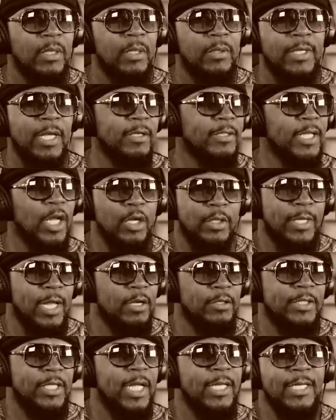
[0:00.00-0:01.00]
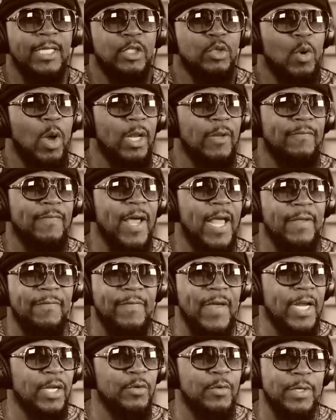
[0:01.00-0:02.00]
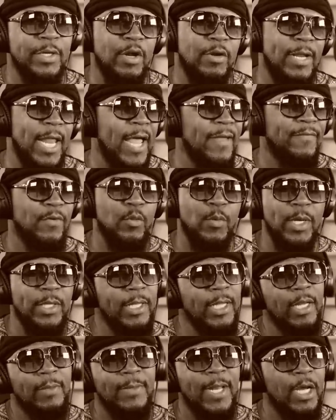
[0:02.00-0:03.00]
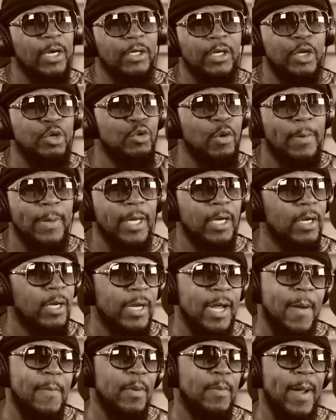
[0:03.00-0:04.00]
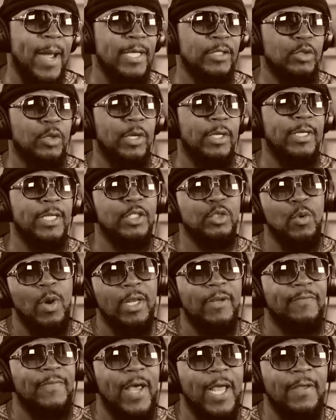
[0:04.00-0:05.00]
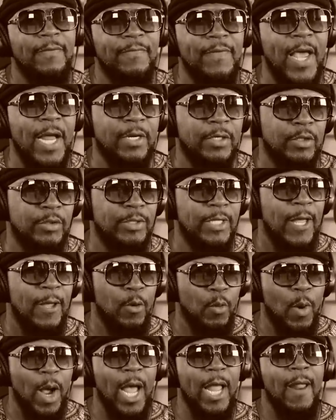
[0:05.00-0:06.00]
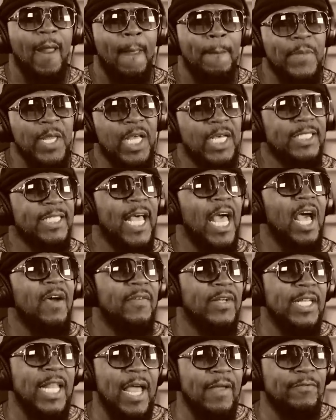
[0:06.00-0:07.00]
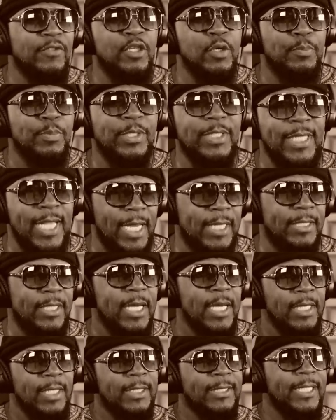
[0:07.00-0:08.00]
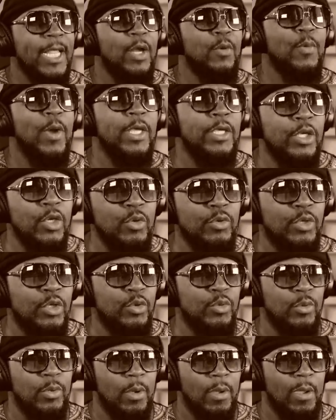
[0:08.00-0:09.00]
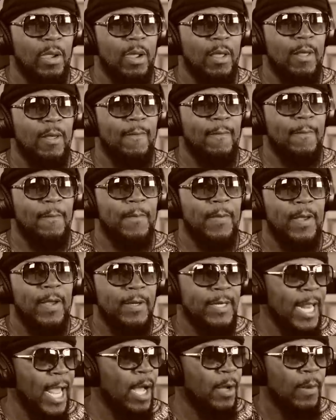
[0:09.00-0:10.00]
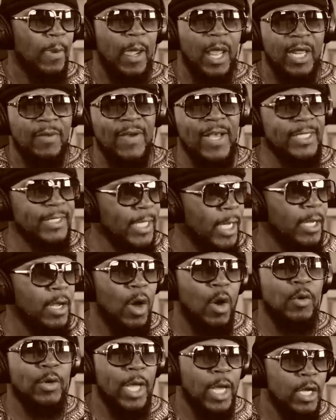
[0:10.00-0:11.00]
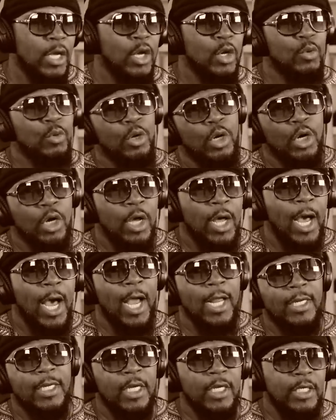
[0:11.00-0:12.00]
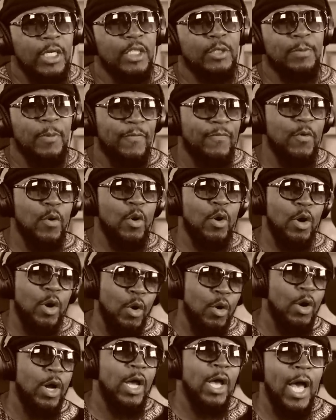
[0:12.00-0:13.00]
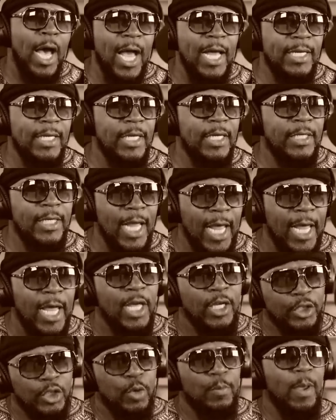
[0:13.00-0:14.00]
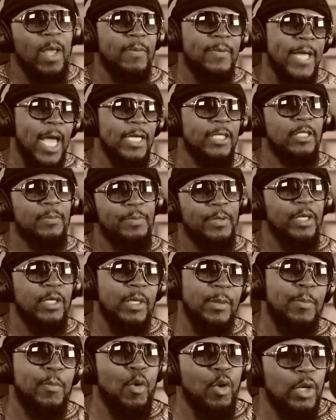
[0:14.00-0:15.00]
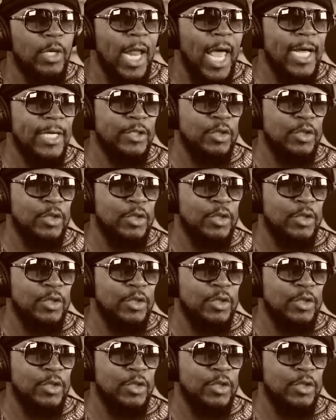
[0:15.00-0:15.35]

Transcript: There's that there's that disqualifying factor in their life. And one thing I'm not going to do, I'm not going to compromise on the disqualifying factors. Why? Because I have a life to protect, the same way you do. Now, if I say, okay, well, I did this before or I did that, so maybe I should be a little more lax